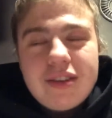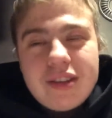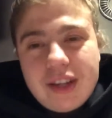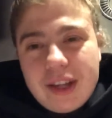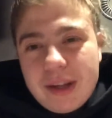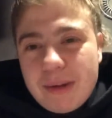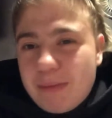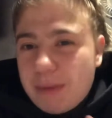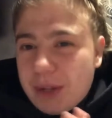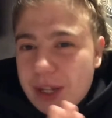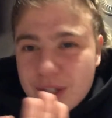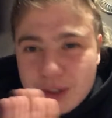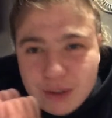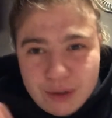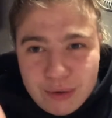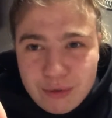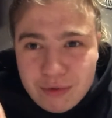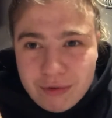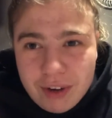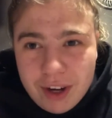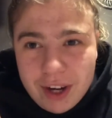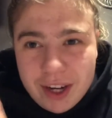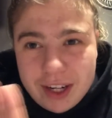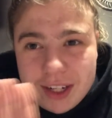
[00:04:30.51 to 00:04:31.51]
and made new
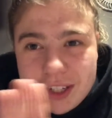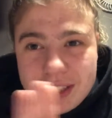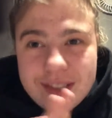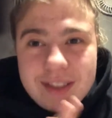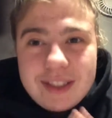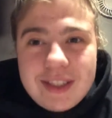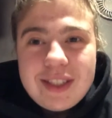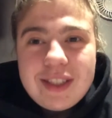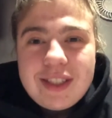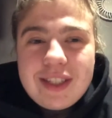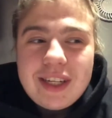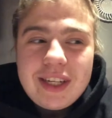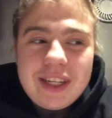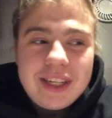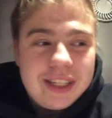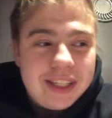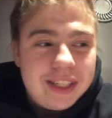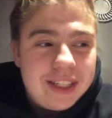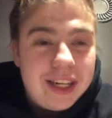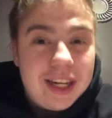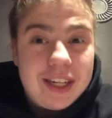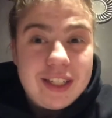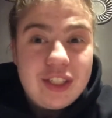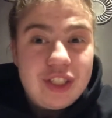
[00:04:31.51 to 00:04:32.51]
friends,
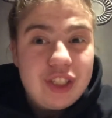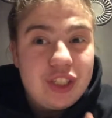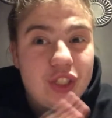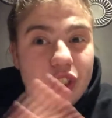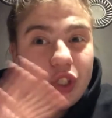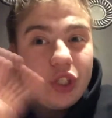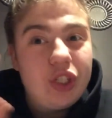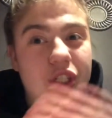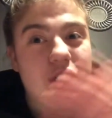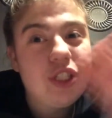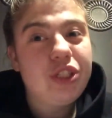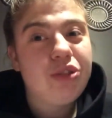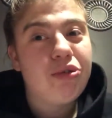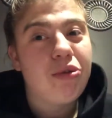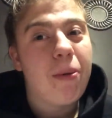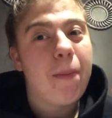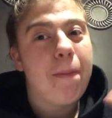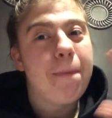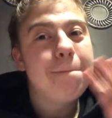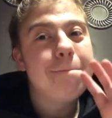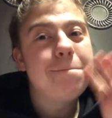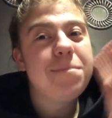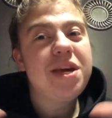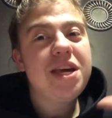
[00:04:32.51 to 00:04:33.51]
and that just turned into a
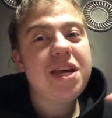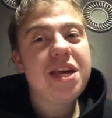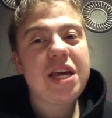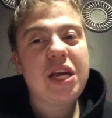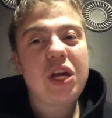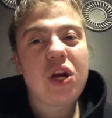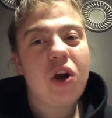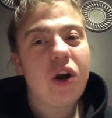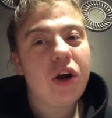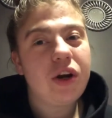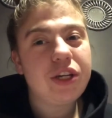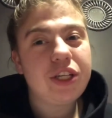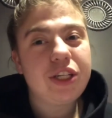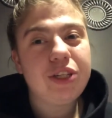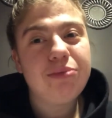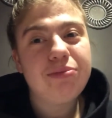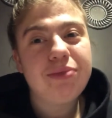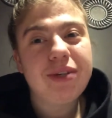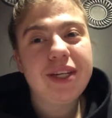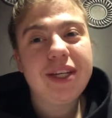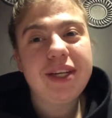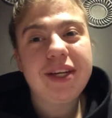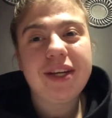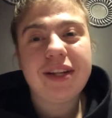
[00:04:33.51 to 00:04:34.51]
big
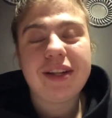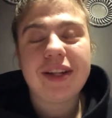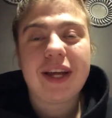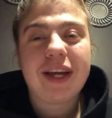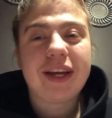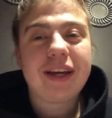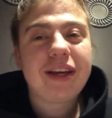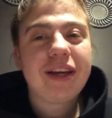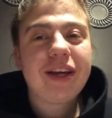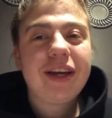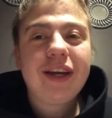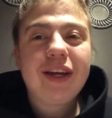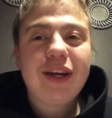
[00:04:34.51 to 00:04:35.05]
argument, and like